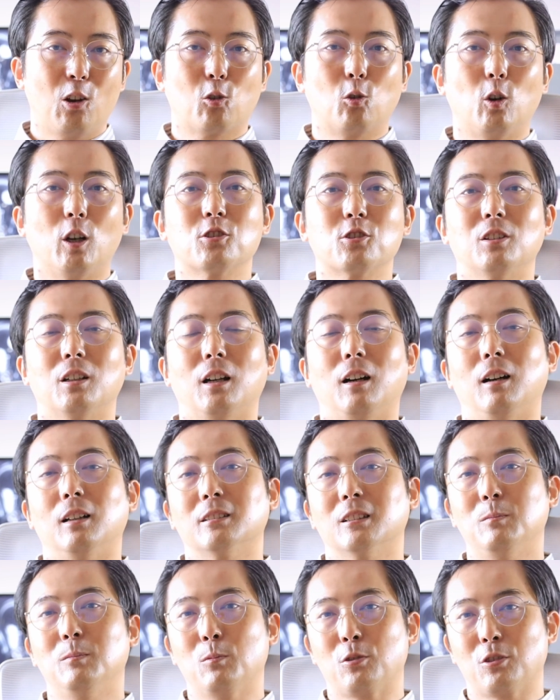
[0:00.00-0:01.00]
question our
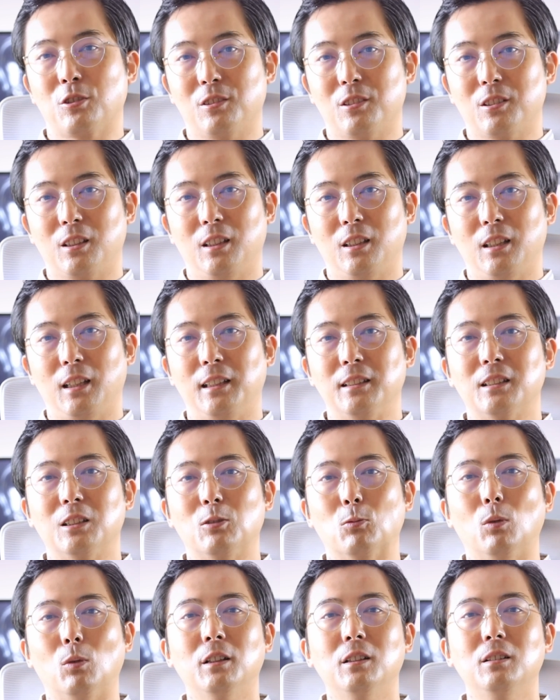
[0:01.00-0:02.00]
assumptions and
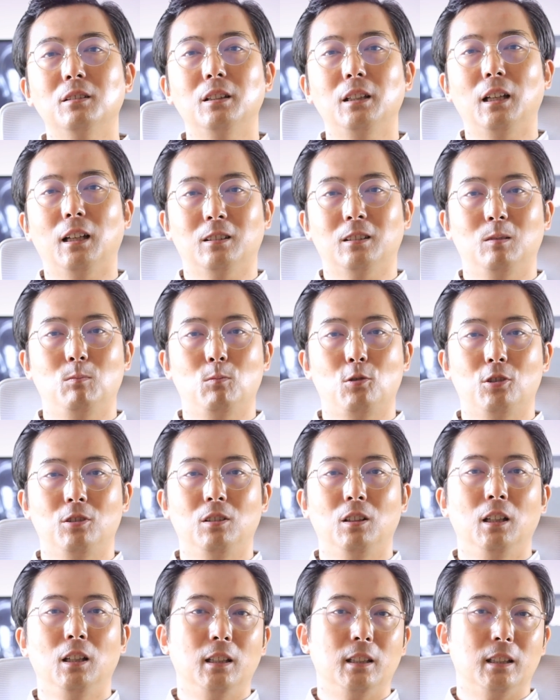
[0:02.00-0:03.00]
see whether the
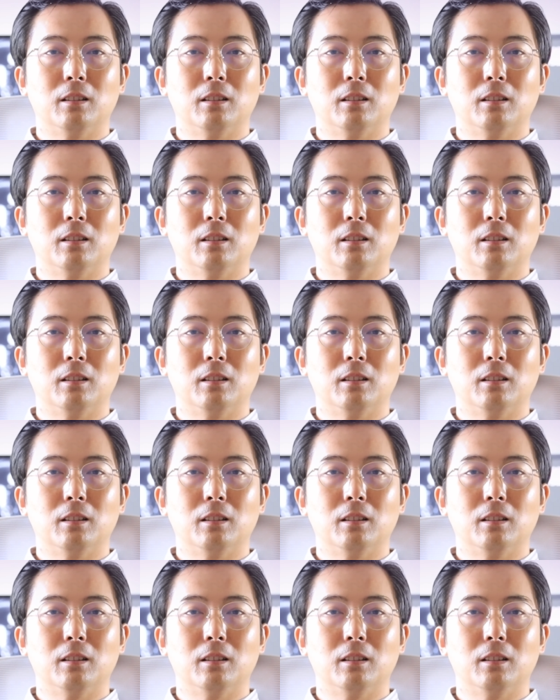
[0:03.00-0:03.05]
assumption